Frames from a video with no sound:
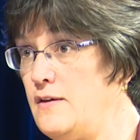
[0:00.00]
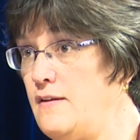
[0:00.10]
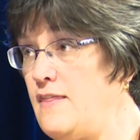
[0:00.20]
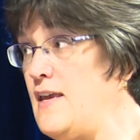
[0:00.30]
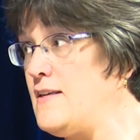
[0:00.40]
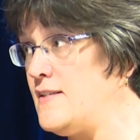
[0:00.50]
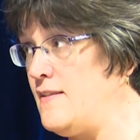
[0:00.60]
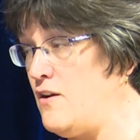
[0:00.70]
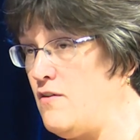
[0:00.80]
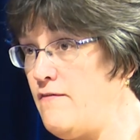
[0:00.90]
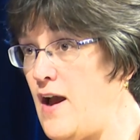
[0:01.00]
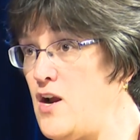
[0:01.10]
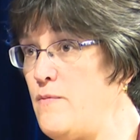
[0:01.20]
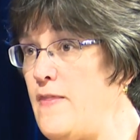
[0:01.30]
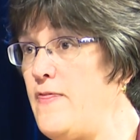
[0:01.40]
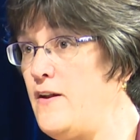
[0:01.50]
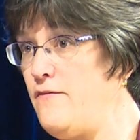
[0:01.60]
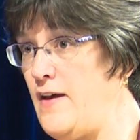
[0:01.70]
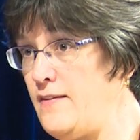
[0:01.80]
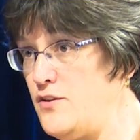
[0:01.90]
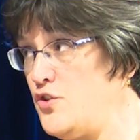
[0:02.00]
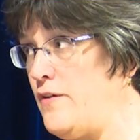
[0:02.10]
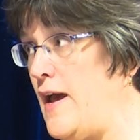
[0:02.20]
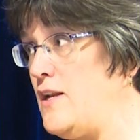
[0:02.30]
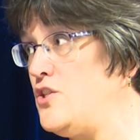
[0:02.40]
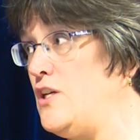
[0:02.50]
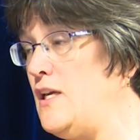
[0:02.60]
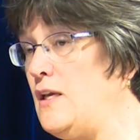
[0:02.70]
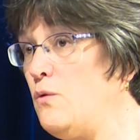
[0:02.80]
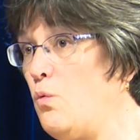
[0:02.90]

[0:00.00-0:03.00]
things in their environment that affect the strategy.